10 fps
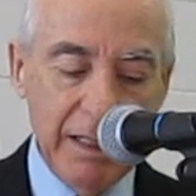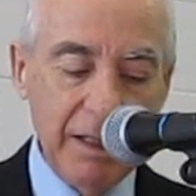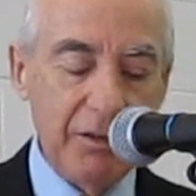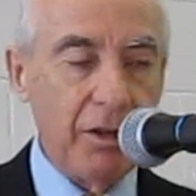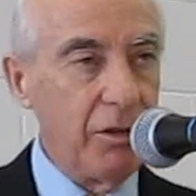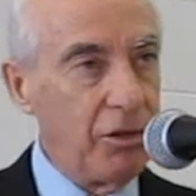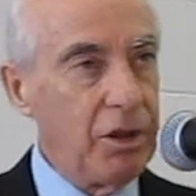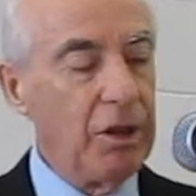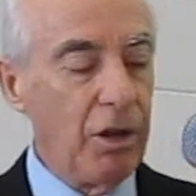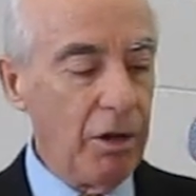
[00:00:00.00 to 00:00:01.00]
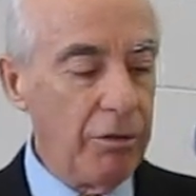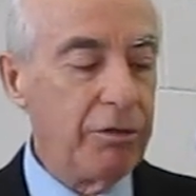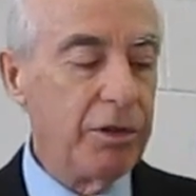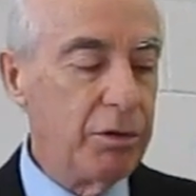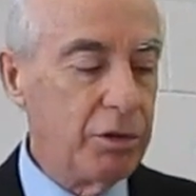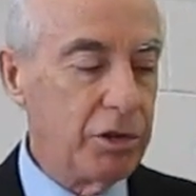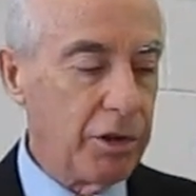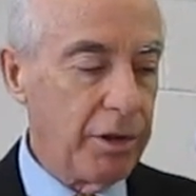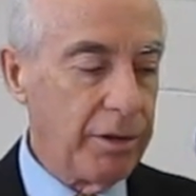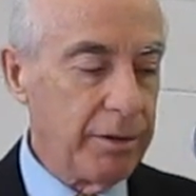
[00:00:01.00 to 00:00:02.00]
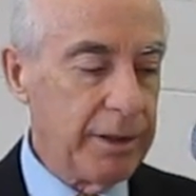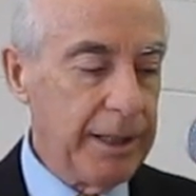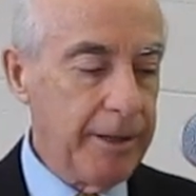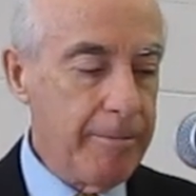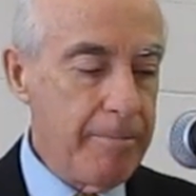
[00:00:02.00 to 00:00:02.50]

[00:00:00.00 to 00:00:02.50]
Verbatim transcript: is still future. Okay,